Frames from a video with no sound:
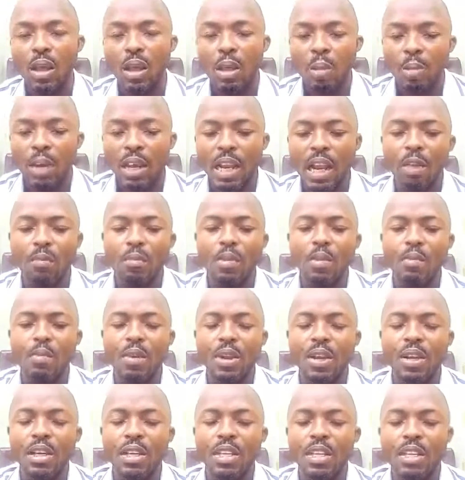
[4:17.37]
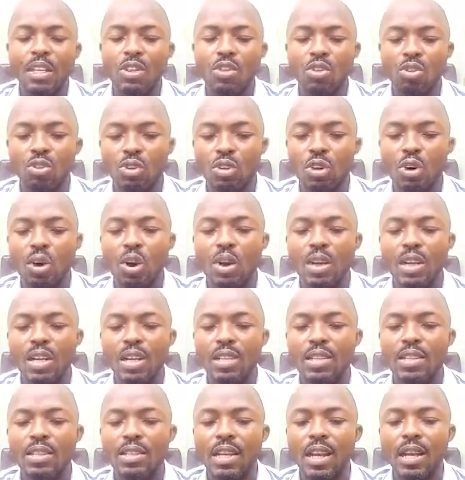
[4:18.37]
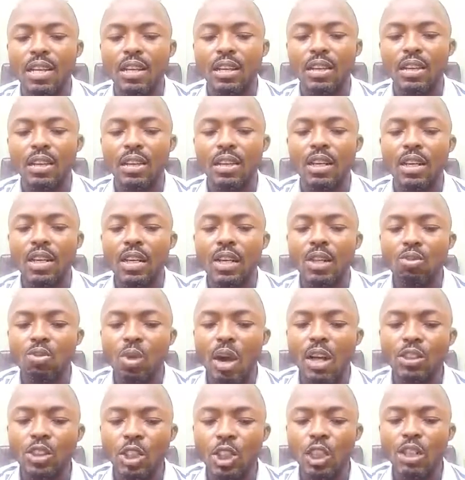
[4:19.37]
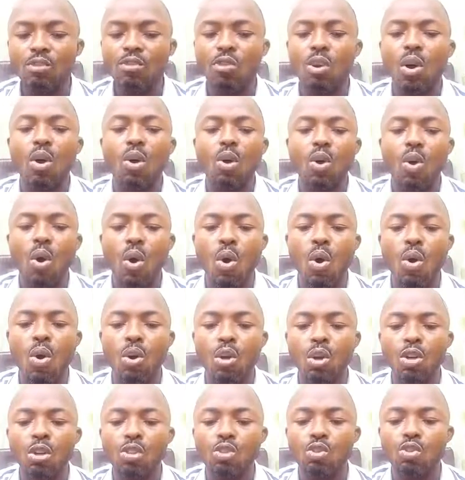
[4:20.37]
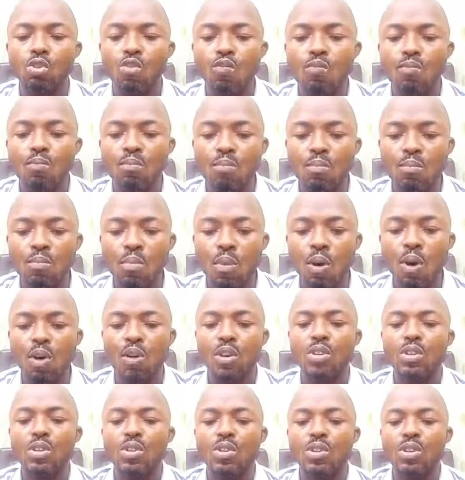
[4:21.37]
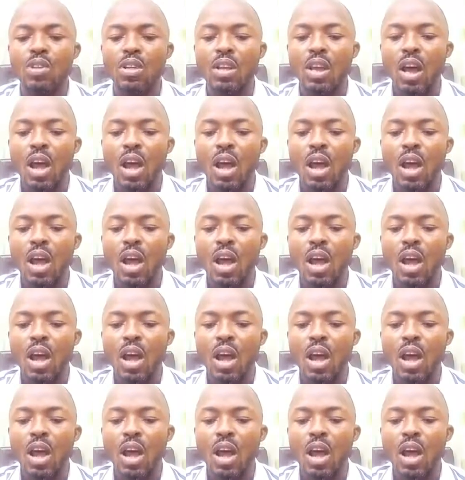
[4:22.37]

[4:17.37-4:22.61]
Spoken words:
But let me bring this to your understanding. To achieve your goals, you must